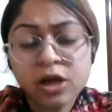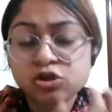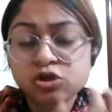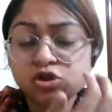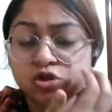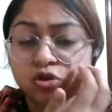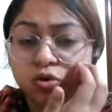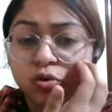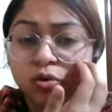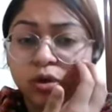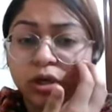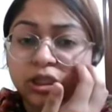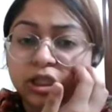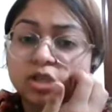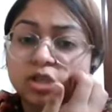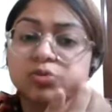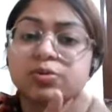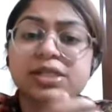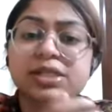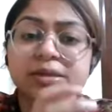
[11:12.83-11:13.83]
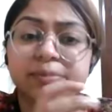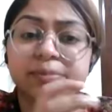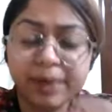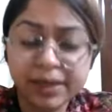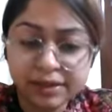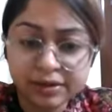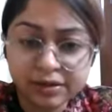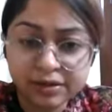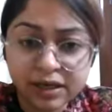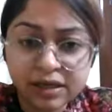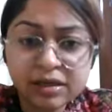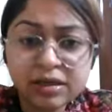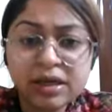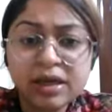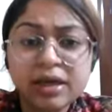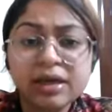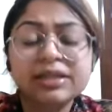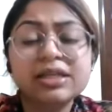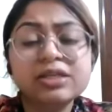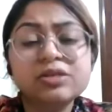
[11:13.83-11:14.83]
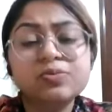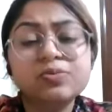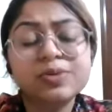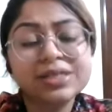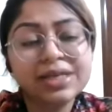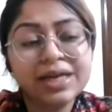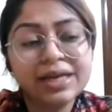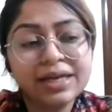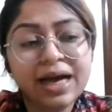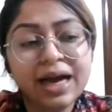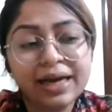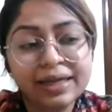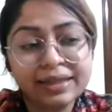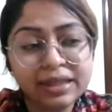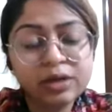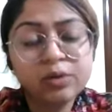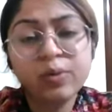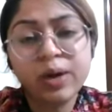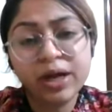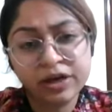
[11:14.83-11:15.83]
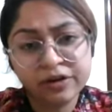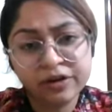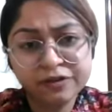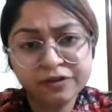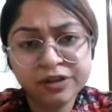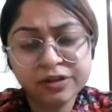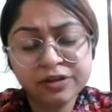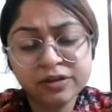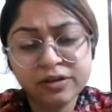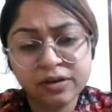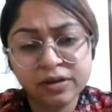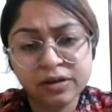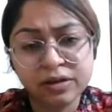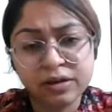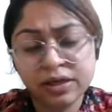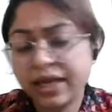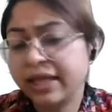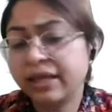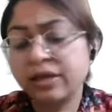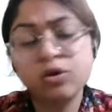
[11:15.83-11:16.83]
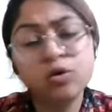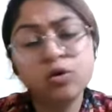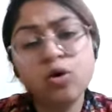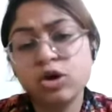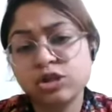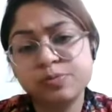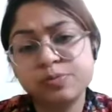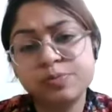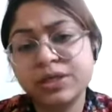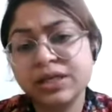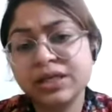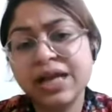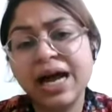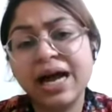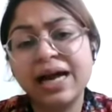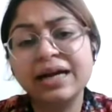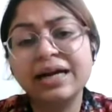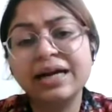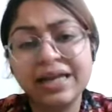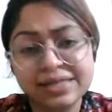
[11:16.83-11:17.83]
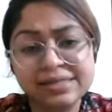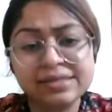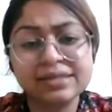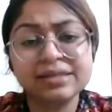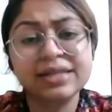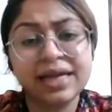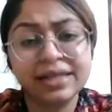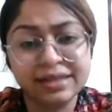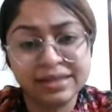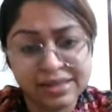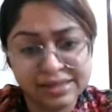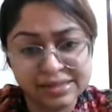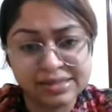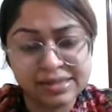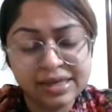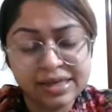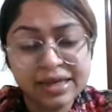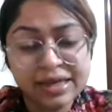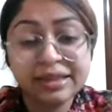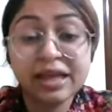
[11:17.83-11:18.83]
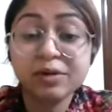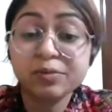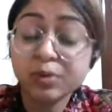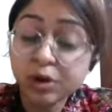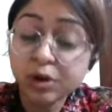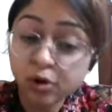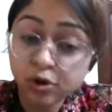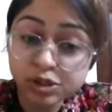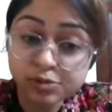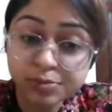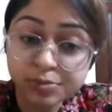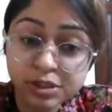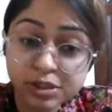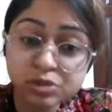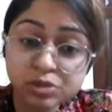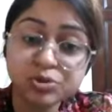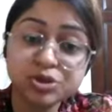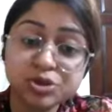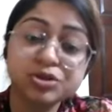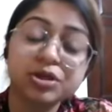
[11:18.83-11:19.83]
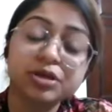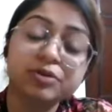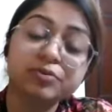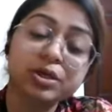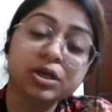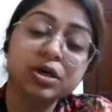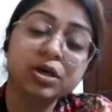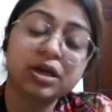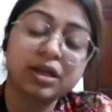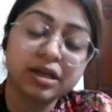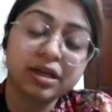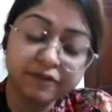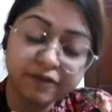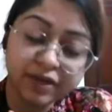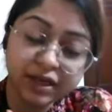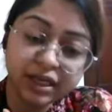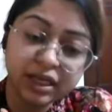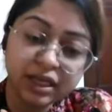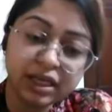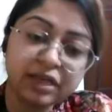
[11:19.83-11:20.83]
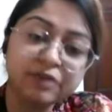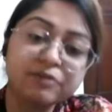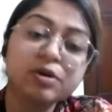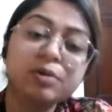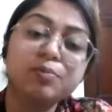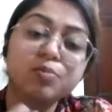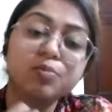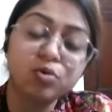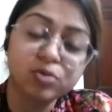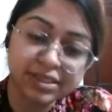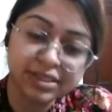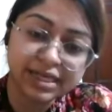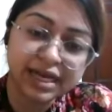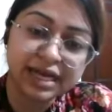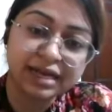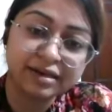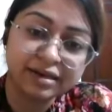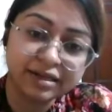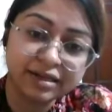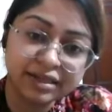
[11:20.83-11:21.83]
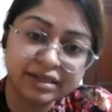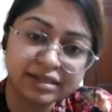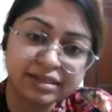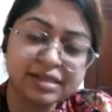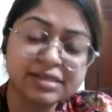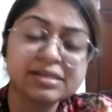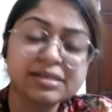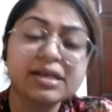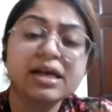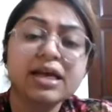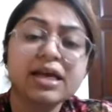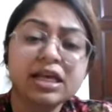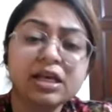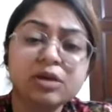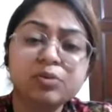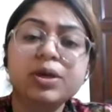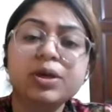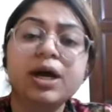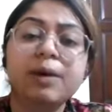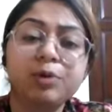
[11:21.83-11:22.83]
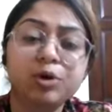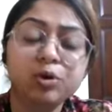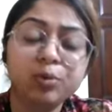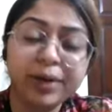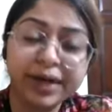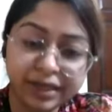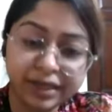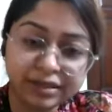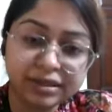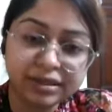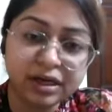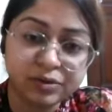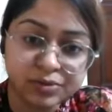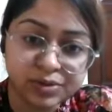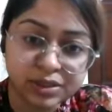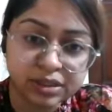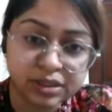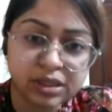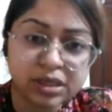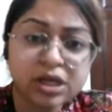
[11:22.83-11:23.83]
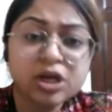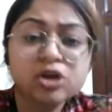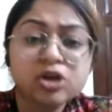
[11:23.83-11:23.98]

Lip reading: So this was in Batra. This was like, I think, one of the like, no hospital had lesser than this. There were hospitals which were giving even more salary than this, even up to 80,000.